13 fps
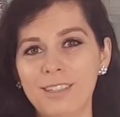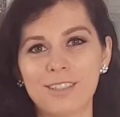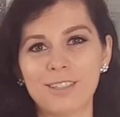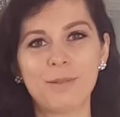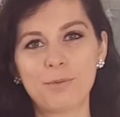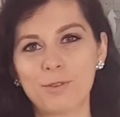
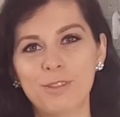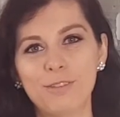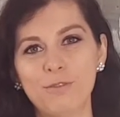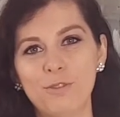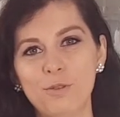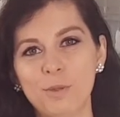exceptionally
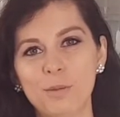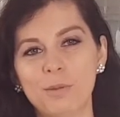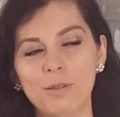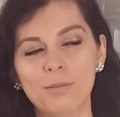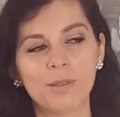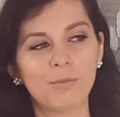few
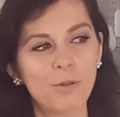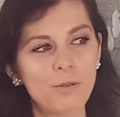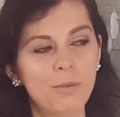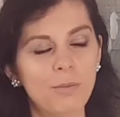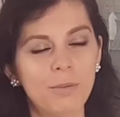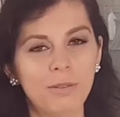people, but
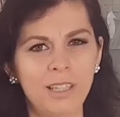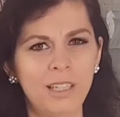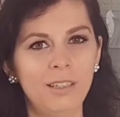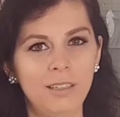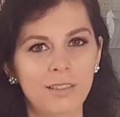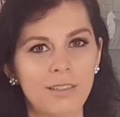most people, they
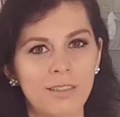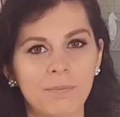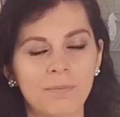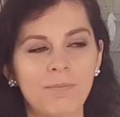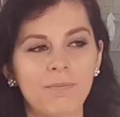need time.